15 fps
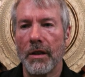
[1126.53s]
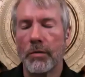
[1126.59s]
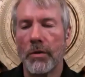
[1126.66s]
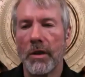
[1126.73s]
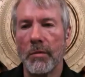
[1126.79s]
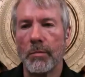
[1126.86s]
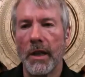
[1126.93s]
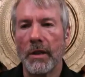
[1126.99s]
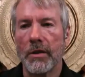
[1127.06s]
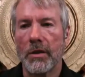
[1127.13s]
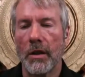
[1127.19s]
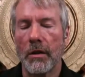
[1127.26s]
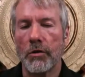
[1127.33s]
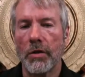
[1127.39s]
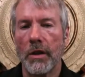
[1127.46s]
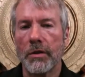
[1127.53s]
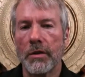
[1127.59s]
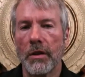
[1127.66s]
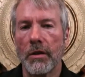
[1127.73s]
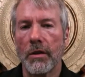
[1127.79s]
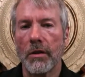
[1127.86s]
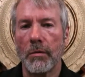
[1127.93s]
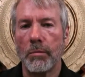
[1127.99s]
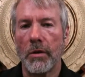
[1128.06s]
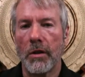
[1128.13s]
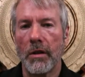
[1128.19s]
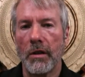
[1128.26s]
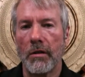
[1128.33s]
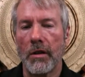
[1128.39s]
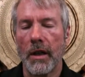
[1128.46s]
based on a trusted third
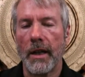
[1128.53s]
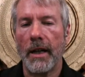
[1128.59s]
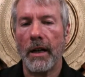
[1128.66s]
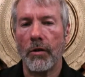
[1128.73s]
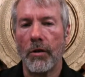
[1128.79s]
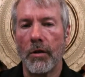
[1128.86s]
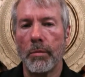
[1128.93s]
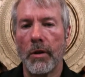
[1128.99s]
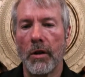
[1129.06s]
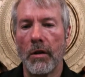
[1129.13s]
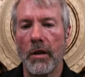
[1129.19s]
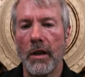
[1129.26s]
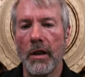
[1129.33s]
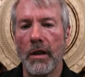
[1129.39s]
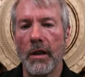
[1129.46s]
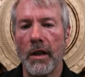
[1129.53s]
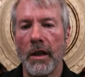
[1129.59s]
party or a counterparty,